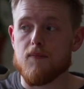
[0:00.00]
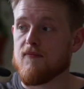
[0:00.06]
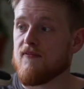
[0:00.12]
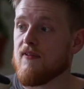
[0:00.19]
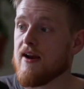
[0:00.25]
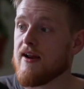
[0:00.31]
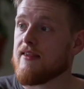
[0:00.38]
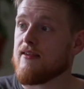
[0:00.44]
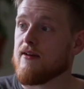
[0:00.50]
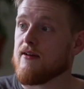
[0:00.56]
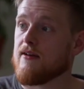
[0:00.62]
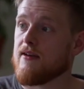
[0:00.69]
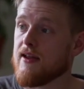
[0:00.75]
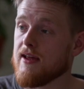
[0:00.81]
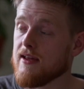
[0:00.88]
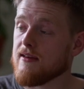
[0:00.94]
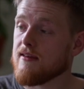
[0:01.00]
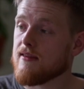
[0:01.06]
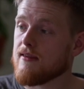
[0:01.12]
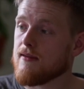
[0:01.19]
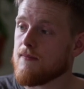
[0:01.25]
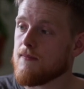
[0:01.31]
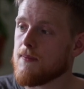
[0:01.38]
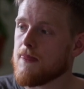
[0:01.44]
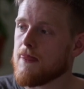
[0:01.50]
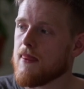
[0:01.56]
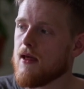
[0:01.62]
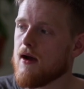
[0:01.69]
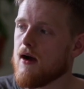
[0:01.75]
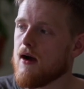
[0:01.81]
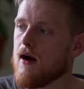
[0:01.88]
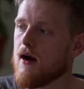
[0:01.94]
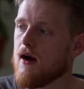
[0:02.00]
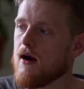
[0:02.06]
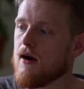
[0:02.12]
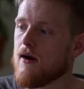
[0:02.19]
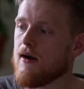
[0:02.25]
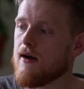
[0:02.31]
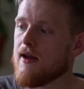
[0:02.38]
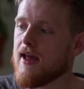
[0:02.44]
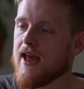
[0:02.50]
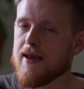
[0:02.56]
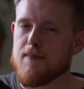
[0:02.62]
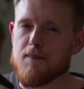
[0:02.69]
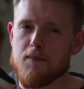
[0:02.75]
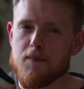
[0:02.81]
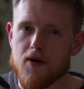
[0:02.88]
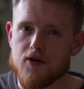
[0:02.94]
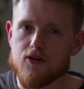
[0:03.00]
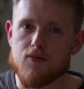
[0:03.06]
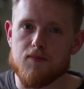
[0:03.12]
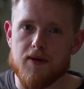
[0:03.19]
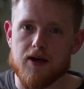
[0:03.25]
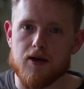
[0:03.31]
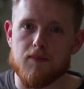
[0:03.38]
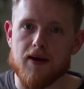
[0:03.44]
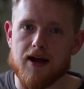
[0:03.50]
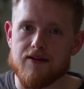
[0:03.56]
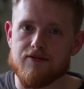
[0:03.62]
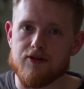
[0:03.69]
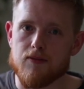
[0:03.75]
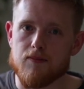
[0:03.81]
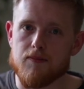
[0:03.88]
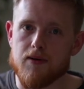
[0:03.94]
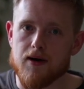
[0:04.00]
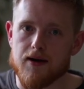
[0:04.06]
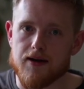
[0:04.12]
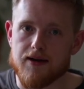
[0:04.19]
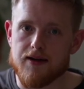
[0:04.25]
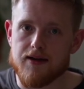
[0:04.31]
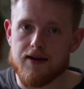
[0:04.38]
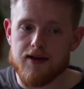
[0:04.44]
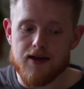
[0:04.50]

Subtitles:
Racer knits are a much better bang for your buck